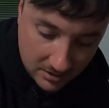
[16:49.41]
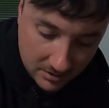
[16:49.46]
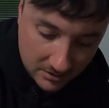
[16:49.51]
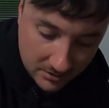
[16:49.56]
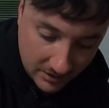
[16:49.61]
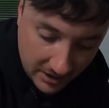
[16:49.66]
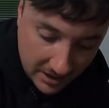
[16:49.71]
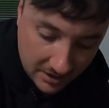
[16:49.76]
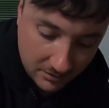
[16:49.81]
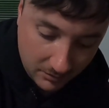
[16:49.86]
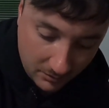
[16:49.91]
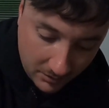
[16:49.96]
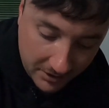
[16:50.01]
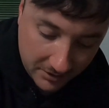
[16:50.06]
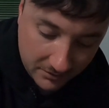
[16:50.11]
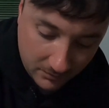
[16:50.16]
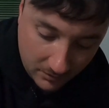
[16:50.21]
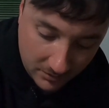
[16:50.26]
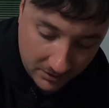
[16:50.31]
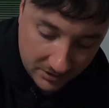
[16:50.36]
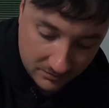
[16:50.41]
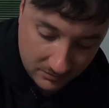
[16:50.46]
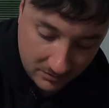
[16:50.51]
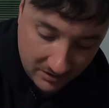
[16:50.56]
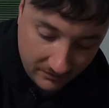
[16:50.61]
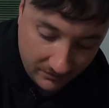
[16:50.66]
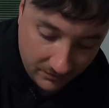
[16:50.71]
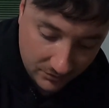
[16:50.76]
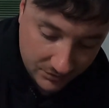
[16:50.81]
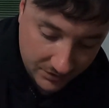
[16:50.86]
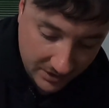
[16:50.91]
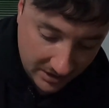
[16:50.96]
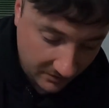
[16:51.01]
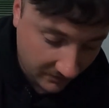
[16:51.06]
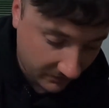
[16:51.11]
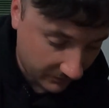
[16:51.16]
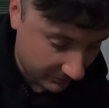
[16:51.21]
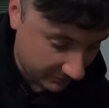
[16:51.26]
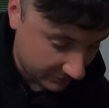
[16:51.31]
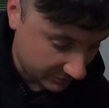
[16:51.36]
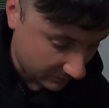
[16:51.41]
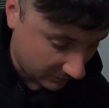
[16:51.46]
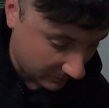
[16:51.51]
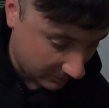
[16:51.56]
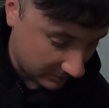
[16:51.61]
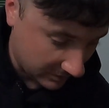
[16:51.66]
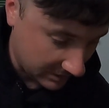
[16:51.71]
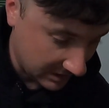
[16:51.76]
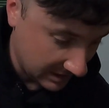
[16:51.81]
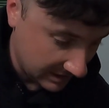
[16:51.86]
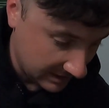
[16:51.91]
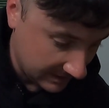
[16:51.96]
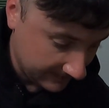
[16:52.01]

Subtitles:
So yeah, 2020 is when I first got the first one,